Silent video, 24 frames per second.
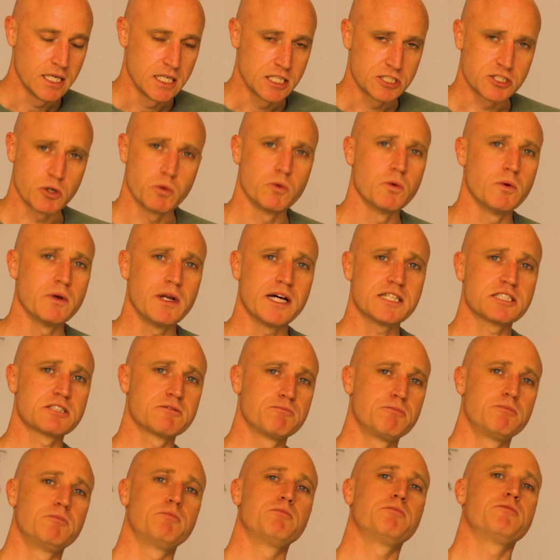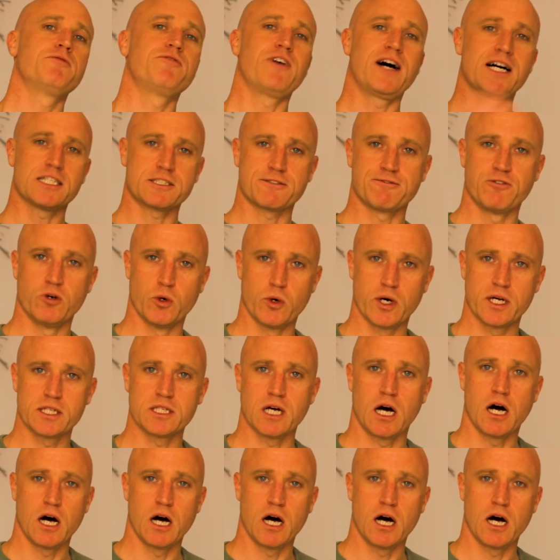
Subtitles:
So let's fast forward.